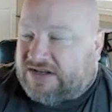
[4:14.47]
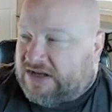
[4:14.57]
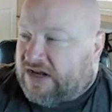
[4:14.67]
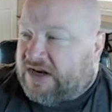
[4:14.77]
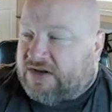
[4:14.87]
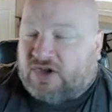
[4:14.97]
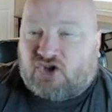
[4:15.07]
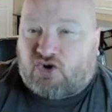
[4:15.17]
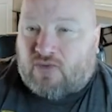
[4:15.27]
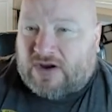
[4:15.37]
getting the
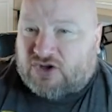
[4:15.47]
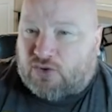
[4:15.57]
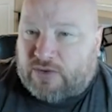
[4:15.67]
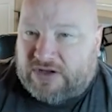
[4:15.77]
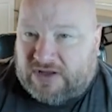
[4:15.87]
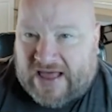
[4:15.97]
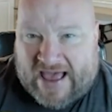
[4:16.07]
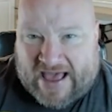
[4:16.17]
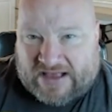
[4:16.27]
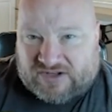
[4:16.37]
treasury
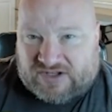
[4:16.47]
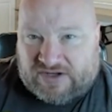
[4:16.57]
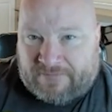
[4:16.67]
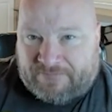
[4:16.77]
last.